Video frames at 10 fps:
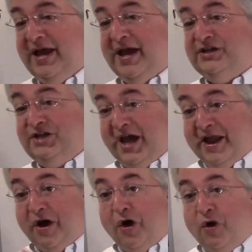and she had
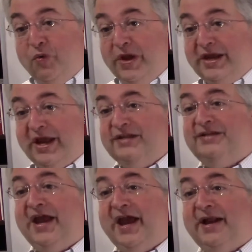a whole weekend
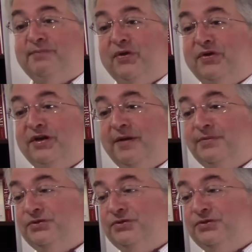to add up all the numbers